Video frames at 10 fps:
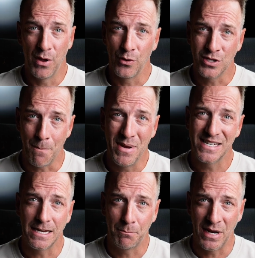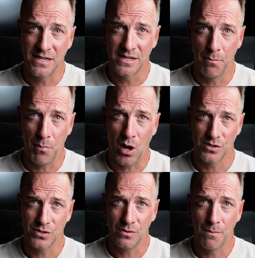But there's a missing piece of the
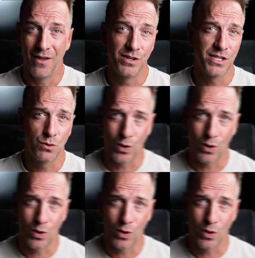puzzle. And this is